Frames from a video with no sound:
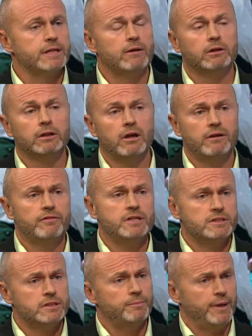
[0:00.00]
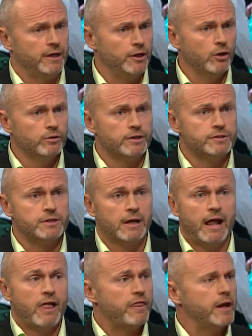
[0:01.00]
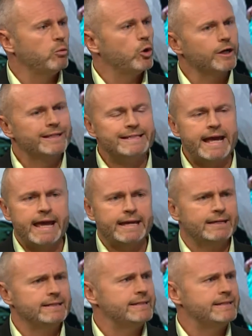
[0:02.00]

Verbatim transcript: Now, a lot of these independent owners, they work day in,